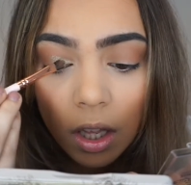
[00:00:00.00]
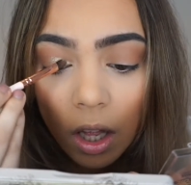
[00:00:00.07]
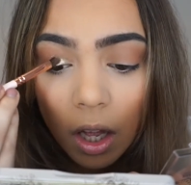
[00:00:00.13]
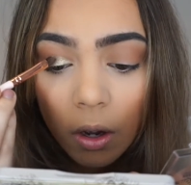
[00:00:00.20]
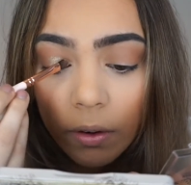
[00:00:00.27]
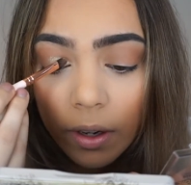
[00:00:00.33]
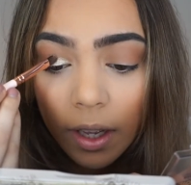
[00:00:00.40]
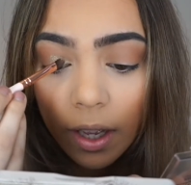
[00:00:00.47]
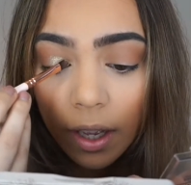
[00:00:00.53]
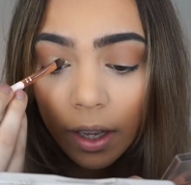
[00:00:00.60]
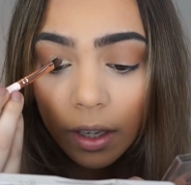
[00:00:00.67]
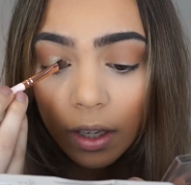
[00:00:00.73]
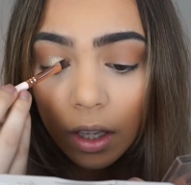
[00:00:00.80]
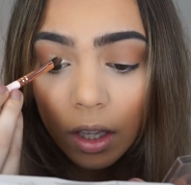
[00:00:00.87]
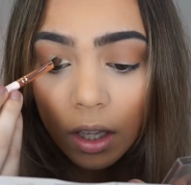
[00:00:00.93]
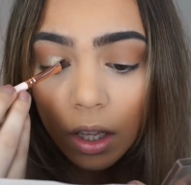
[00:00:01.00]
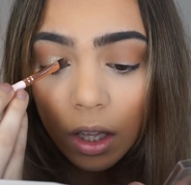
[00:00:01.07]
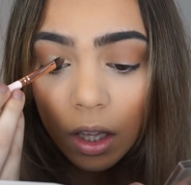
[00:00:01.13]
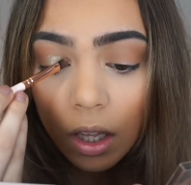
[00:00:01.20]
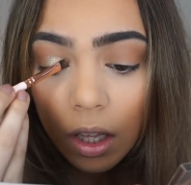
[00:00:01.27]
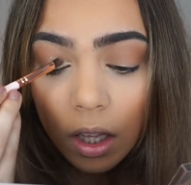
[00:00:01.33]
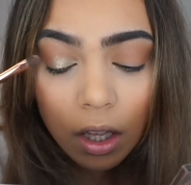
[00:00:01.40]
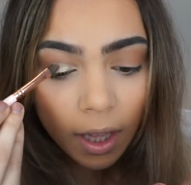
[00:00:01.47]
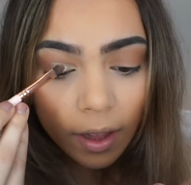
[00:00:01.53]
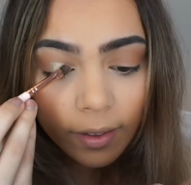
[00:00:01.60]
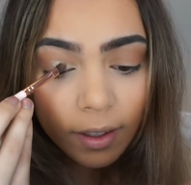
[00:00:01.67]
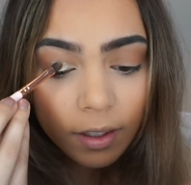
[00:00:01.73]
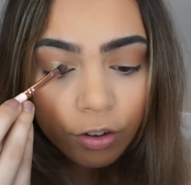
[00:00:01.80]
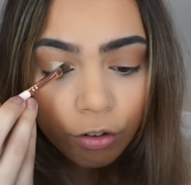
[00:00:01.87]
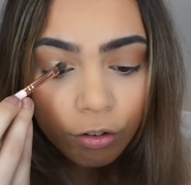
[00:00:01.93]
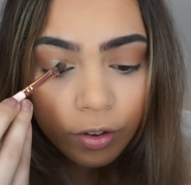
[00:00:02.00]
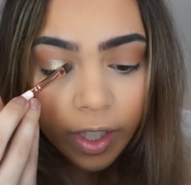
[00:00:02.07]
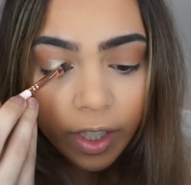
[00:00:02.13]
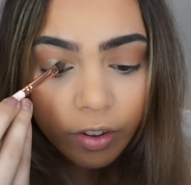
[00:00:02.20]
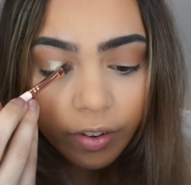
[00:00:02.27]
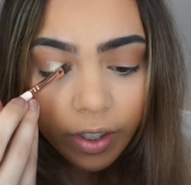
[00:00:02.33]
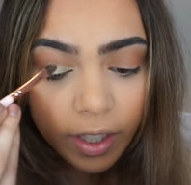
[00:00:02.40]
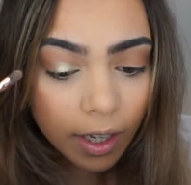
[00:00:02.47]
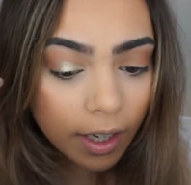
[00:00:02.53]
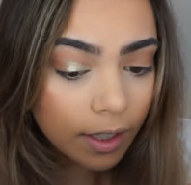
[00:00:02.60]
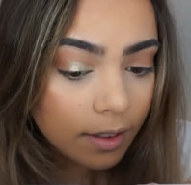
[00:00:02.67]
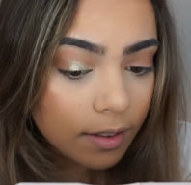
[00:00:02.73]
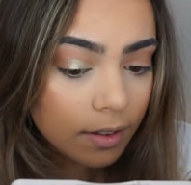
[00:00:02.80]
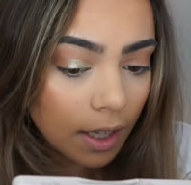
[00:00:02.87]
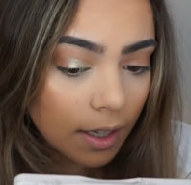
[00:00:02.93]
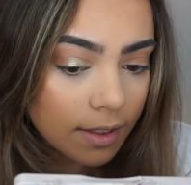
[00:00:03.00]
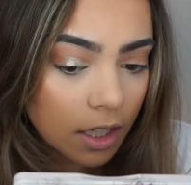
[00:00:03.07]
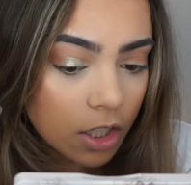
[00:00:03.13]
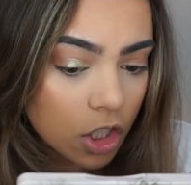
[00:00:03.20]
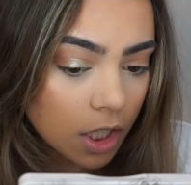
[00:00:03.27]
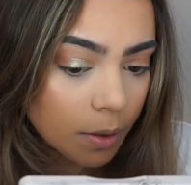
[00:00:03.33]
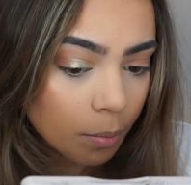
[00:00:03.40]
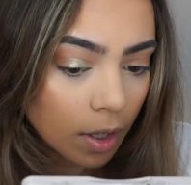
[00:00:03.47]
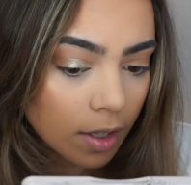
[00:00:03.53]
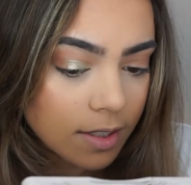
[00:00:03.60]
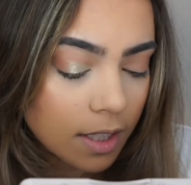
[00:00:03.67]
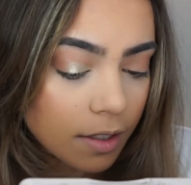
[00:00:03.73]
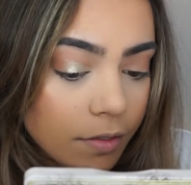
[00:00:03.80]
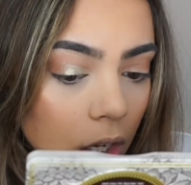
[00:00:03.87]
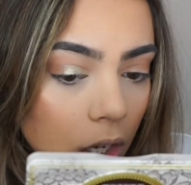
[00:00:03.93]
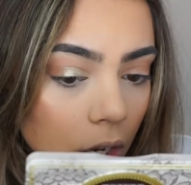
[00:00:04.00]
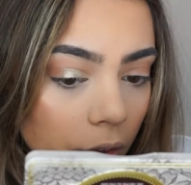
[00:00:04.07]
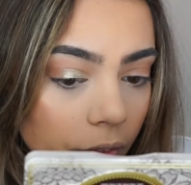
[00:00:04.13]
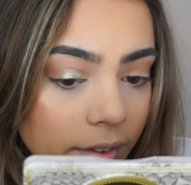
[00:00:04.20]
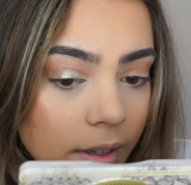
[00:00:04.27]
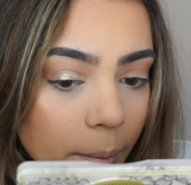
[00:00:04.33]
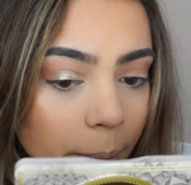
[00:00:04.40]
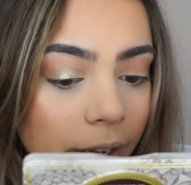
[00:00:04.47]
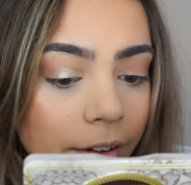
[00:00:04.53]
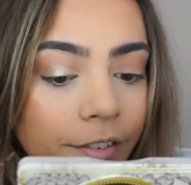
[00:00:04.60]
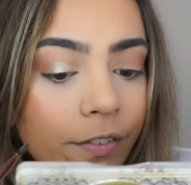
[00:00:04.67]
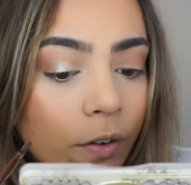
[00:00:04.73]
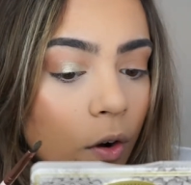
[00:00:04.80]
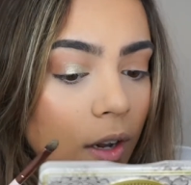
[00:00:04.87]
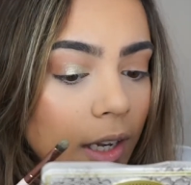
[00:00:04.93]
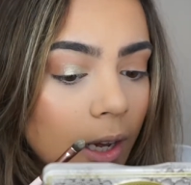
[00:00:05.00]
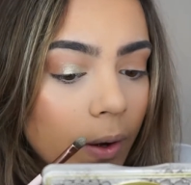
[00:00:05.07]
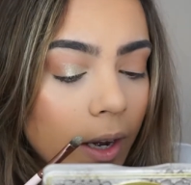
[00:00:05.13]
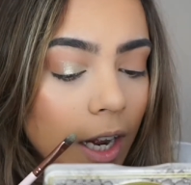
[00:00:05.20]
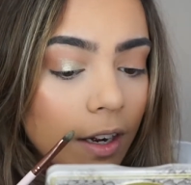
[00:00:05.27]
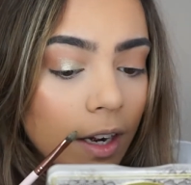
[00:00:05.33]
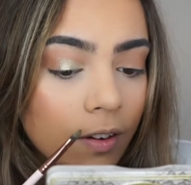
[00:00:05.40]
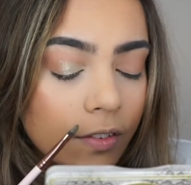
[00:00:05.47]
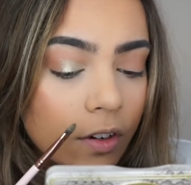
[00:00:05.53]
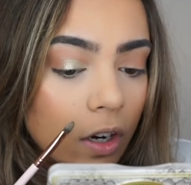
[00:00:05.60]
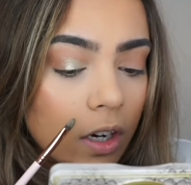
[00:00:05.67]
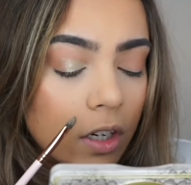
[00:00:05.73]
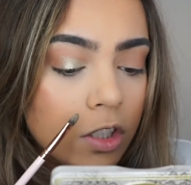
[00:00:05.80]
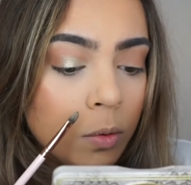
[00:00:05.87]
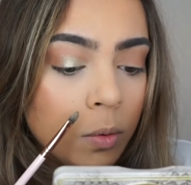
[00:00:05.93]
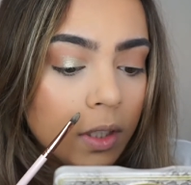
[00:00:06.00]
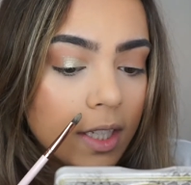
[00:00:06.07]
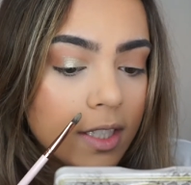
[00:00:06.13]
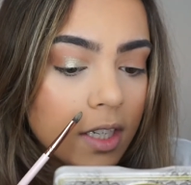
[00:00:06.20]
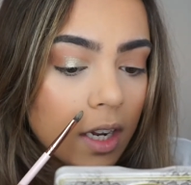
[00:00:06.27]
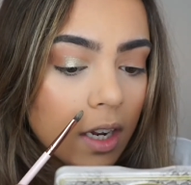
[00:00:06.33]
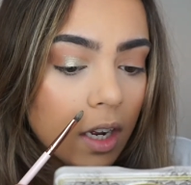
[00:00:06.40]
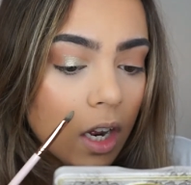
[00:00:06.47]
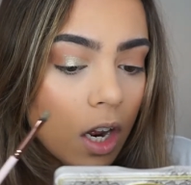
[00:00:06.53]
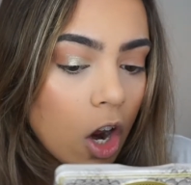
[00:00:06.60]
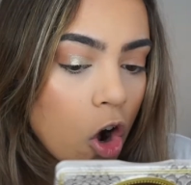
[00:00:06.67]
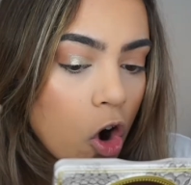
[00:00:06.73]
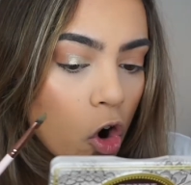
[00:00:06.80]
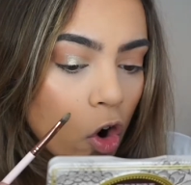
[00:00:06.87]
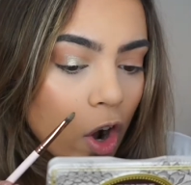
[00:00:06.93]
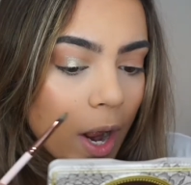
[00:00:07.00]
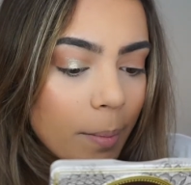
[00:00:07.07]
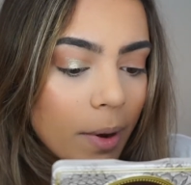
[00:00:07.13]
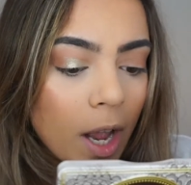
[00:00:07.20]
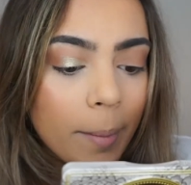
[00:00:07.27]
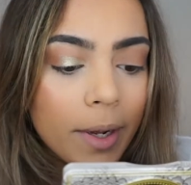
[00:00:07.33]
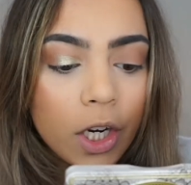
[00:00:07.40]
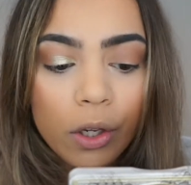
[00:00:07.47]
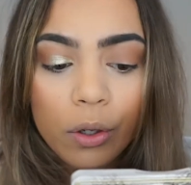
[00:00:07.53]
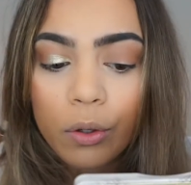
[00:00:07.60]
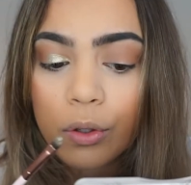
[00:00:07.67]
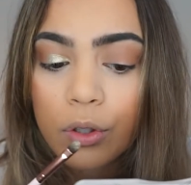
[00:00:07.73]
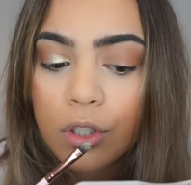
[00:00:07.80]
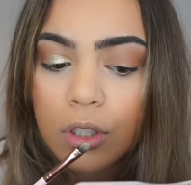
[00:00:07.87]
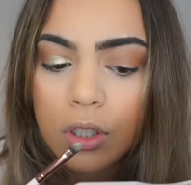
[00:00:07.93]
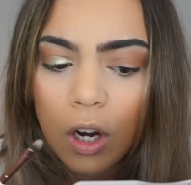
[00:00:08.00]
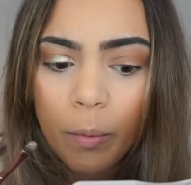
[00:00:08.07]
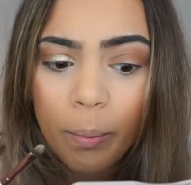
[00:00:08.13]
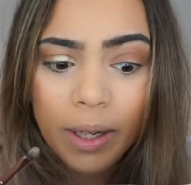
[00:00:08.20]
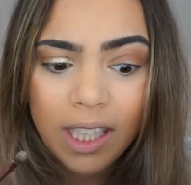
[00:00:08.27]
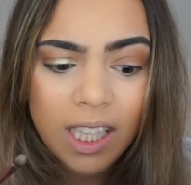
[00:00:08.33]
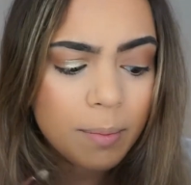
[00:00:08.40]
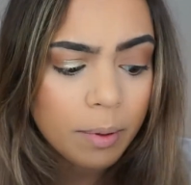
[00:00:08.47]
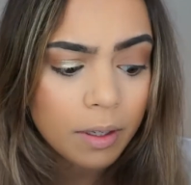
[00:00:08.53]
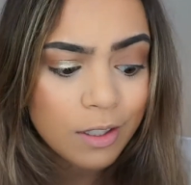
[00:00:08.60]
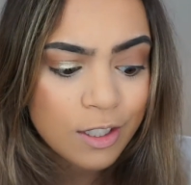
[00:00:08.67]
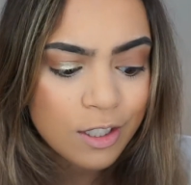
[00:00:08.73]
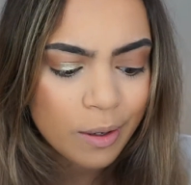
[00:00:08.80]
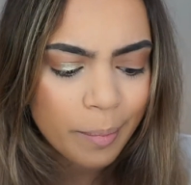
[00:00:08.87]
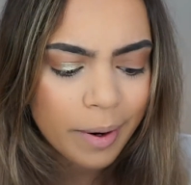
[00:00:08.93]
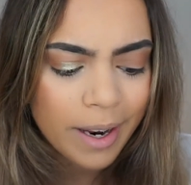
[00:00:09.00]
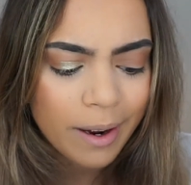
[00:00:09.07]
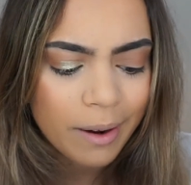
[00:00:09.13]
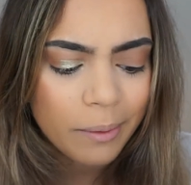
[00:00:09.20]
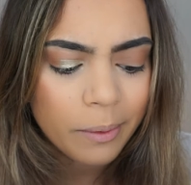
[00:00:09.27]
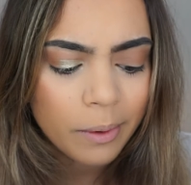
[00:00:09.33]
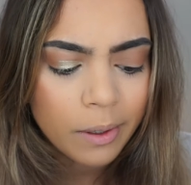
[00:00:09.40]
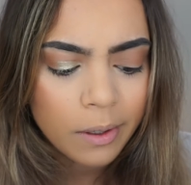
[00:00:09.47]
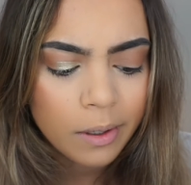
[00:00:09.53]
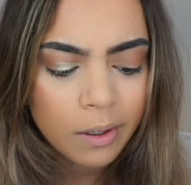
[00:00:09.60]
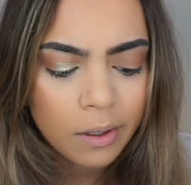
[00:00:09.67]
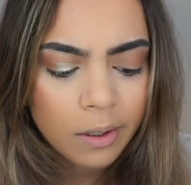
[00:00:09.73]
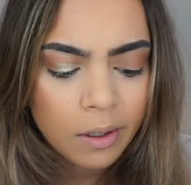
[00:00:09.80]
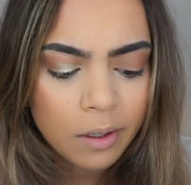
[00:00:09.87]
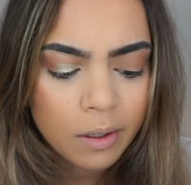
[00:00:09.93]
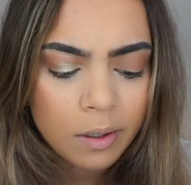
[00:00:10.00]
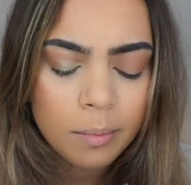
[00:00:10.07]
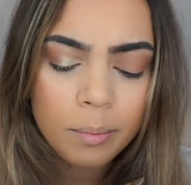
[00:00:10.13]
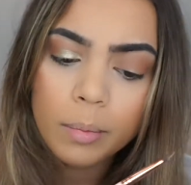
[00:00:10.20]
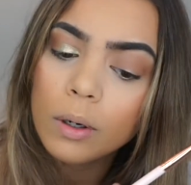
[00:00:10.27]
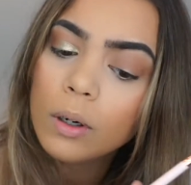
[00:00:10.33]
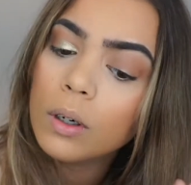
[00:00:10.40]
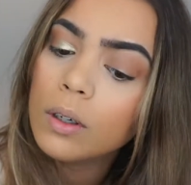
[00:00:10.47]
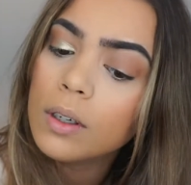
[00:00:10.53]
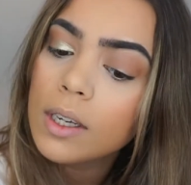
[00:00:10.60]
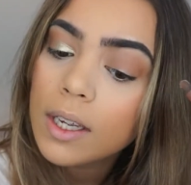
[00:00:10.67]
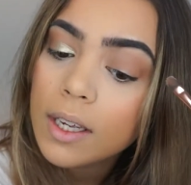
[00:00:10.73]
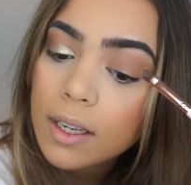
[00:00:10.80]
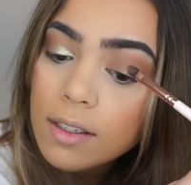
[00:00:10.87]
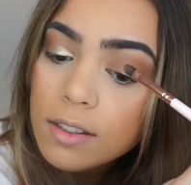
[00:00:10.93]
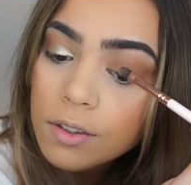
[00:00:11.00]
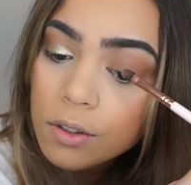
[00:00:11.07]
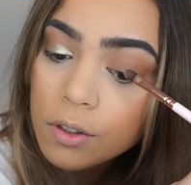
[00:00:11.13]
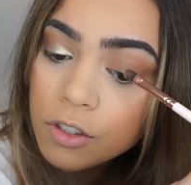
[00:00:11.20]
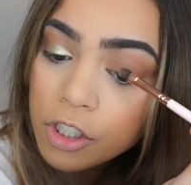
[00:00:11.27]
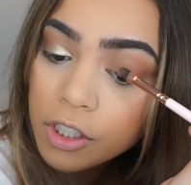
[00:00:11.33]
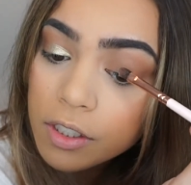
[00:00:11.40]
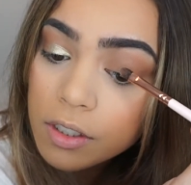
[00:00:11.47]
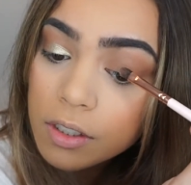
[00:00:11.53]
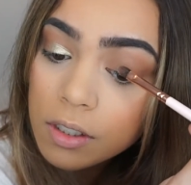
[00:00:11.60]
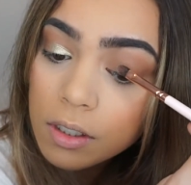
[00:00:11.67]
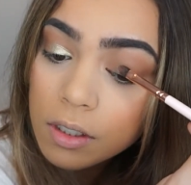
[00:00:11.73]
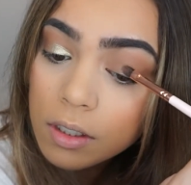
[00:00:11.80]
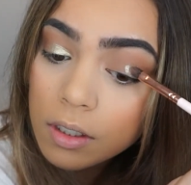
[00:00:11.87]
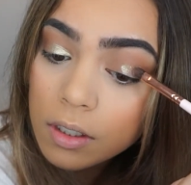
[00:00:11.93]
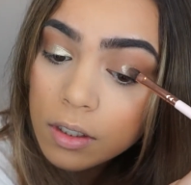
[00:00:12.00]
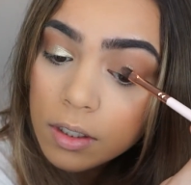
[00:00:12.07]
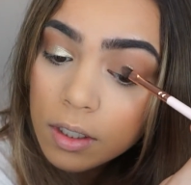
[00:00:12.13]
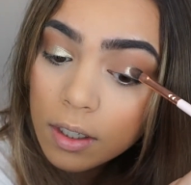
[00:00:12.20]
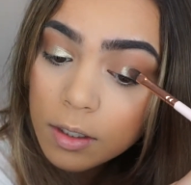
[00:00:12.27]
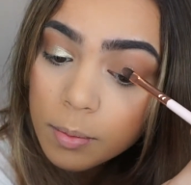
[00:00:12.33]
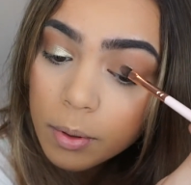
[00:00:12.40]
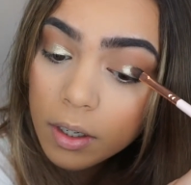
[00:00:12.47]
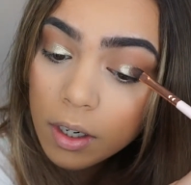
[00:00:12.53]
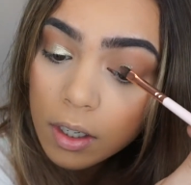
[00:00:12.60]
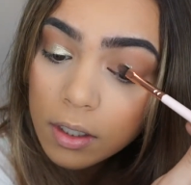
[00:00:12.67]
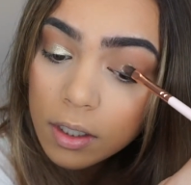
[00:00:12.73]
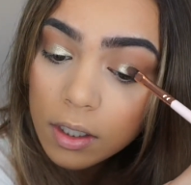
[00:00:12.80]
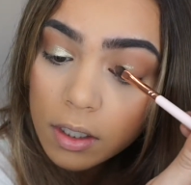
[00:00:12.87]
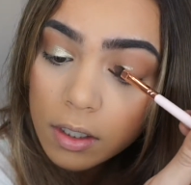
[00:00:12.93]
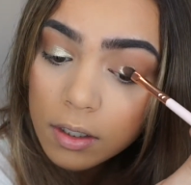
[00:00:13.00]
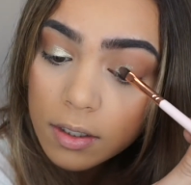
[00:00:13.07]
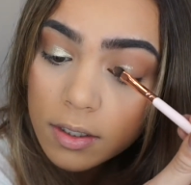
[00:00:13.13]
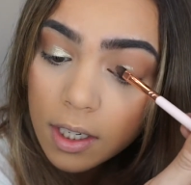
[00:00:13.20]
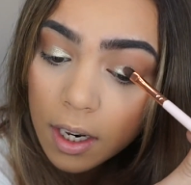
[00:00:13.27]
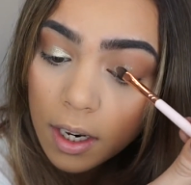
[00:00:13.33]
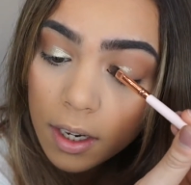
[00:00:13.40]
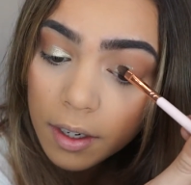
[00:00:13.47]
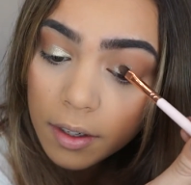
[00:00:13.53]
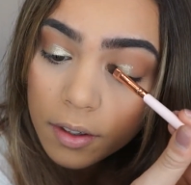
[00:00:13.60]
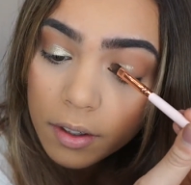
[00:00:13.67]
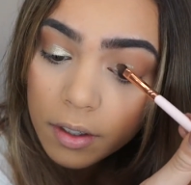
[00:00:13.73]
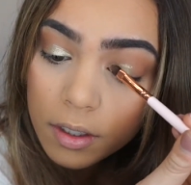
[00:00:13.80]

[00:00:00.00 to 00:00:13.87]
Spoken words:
Okay, yeah, that's really nice. That's actually impressive. There's a bit of fallout. I have got some glitter right by my nose, on my lip somehow, but it is gorgeous. So let's put it on the other side.